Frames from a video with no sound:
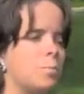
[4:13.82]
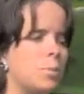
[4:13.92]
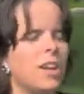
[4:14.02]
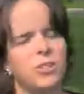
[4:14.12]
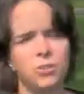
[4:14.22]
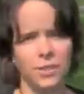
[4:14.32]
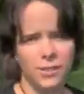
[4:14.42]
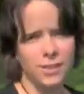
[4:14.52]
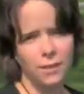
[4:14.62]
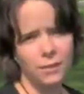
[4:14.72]

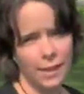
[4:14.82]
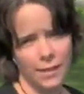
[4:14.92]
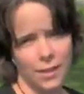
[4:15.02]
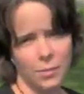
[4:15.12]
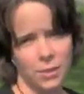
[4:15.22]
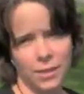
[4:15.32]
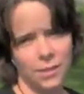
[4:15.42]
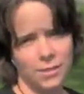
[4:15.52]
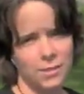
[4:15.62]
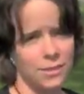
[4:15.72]
pedestrian scale lighting
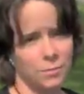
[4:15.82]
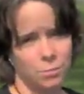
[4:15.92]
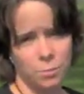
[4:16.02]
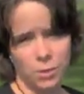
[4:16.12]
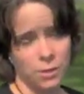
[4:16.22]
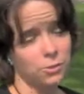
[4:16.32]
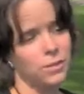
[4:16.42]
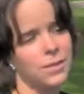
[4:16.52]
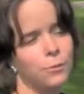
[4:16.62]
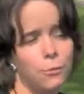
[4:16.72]
because
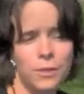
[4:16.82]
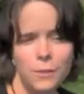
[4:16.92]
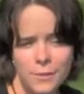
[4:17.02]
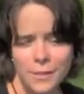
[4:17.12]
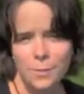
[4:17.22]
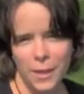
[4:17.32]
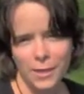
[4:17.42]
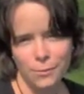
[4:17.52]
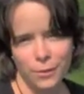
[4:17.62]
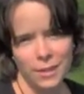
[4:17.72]
pedestrians haven't really used the
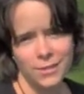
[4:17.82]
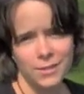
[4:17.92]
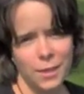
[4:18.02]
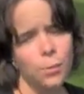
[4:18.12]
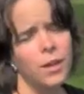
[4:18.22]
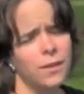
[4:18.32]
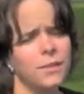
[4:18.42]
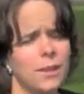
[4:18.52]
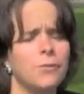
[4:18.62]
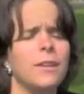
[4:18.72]
space, whereas they
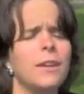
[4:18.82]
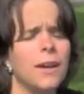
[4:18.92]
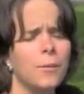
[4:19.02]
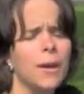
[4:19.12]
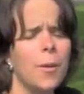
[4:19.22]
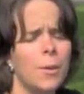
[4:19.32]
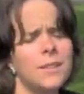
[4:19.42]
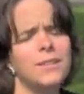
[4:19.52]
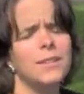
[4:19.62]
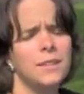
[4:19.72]
will definitely coming up
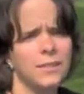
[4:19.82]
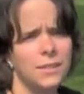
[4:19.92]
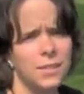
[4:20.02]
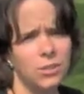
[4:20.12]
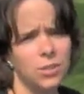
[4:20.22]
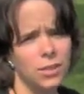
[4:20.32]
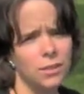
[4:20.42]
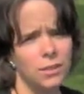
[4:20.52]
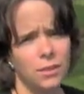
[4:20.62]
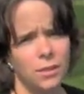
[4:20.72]
as the station
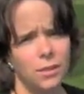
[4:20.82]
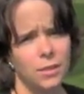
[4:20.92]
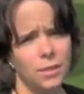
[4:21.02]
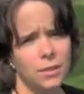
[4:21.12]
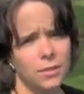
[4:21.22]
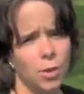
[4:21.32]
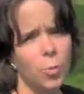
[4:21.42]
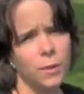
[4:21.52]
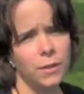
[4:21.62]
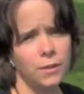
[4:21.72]
is
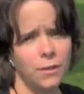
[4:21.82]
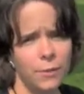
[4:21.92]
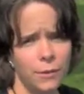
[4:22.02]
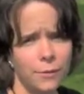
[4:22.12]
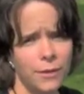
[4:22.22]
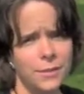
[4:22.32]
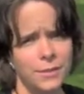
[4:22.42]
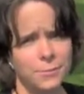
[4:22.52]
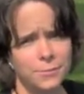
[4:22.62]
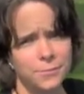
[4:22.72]
open and the light rail runs.